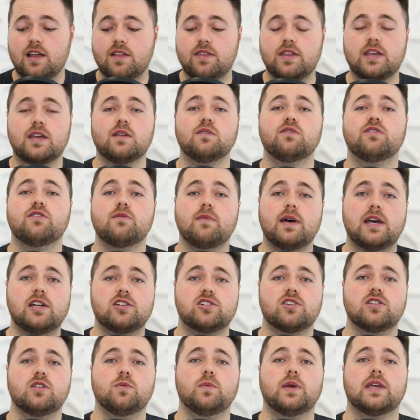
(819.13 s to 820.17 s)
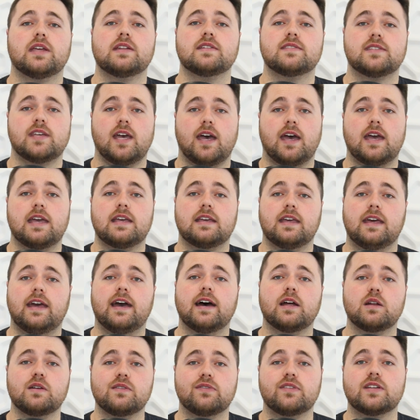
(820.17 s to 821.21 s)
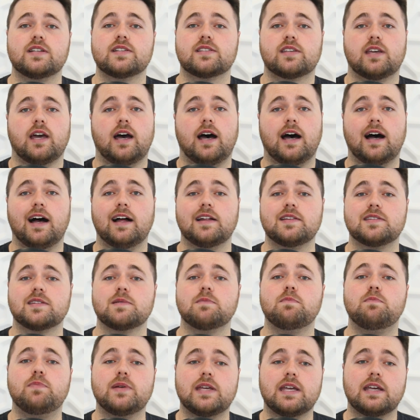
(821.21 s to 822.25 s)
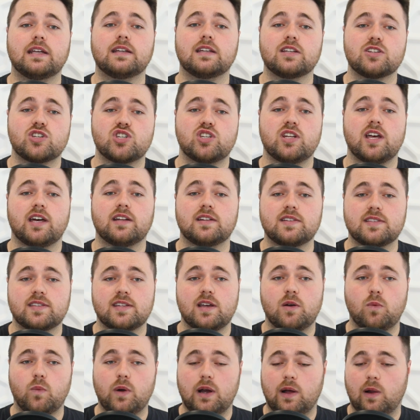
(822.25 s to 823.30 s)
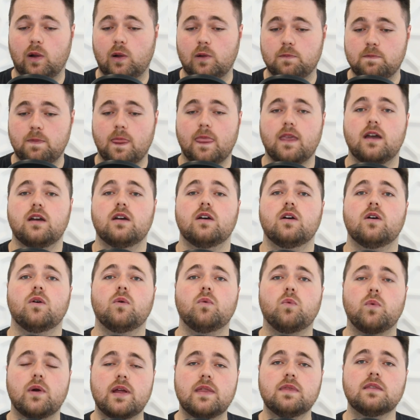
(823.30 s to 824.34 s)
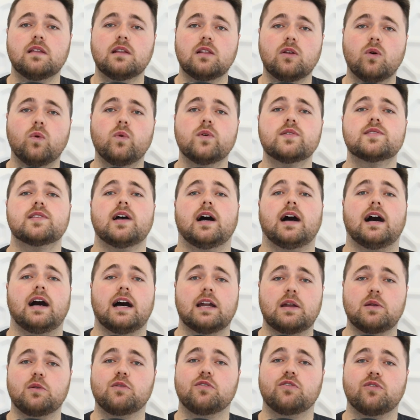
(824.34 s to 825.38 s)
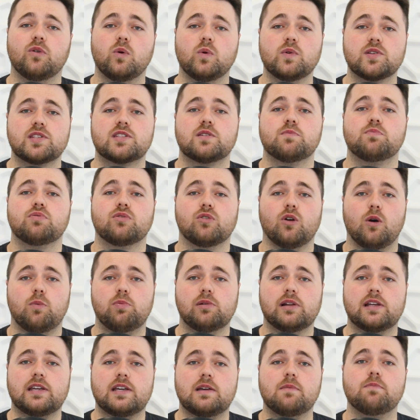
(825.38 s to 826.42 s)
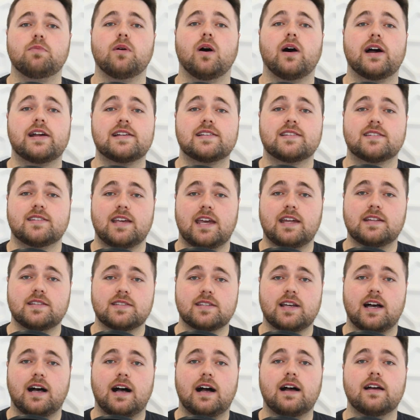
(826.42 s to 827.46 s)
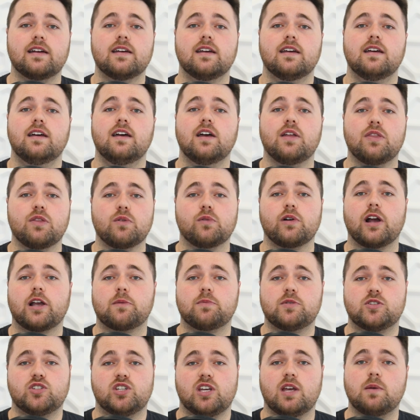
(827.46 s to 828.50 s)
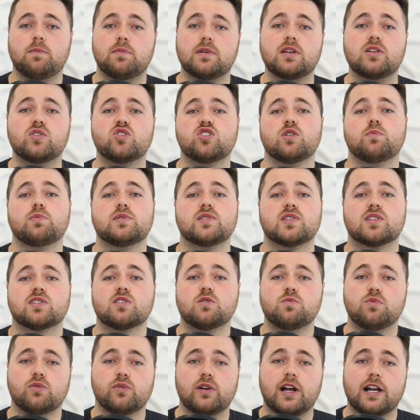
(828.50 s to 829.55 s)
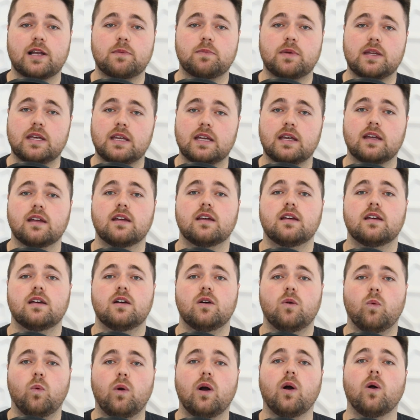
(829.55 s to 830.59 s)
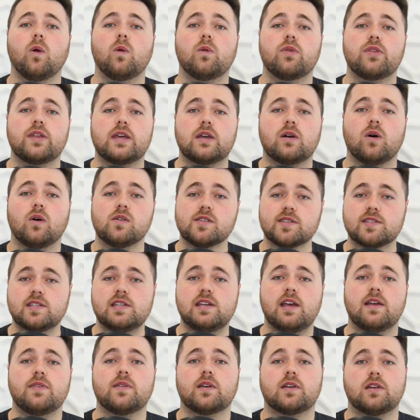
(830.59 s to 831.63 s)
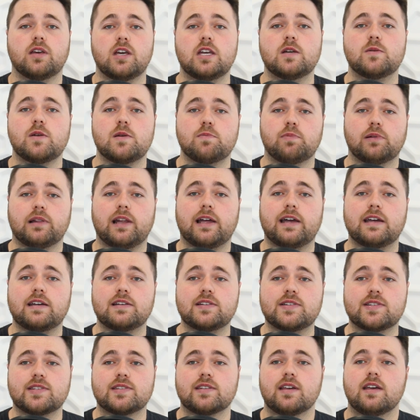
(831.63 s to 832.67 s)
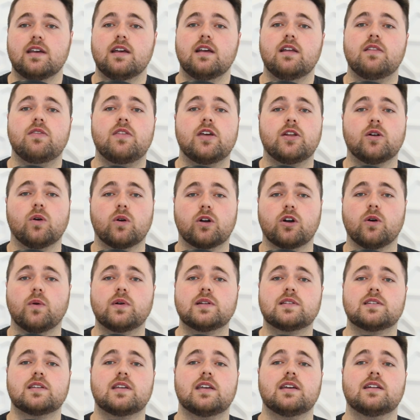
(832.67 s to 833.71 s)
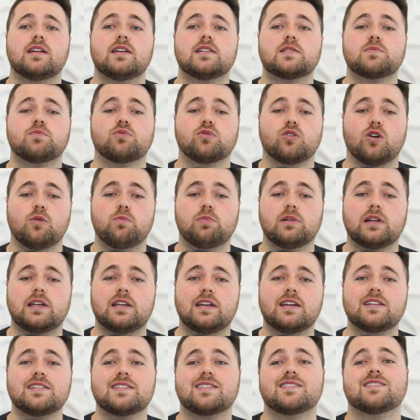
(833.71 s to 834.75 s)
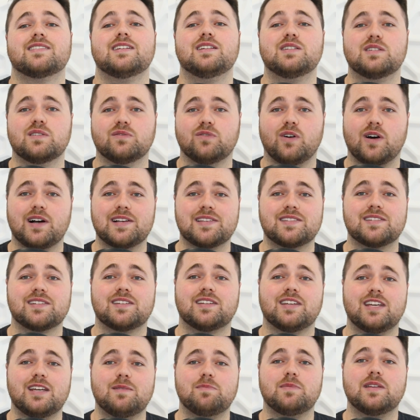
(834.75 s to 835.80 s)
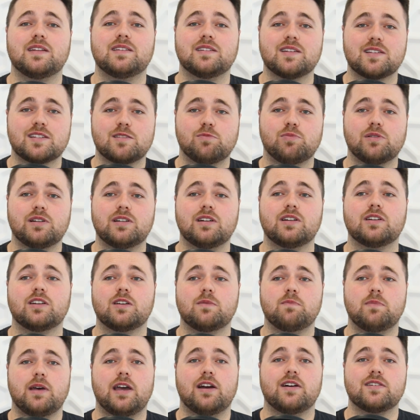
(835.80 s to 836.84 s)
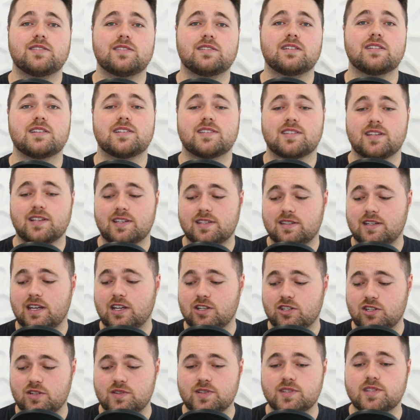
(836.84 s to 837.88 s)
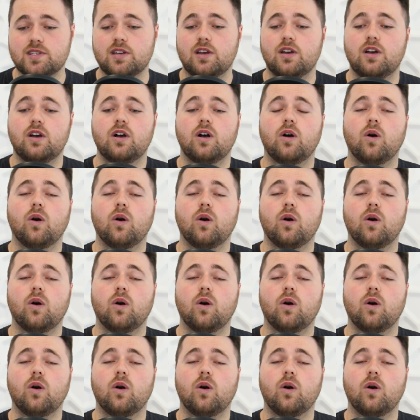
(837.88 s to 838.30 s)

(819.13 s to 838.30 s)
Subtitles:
The information that we can take out of these cards being dished out is that, well, when the laws aren't enforced properly by Sanzar in the Rugby Championship and Super Rugby, well, the Aussie and the Kiwi players, they're not going to get as properly incentivized to keep their discipline in comparison to the Six Nations.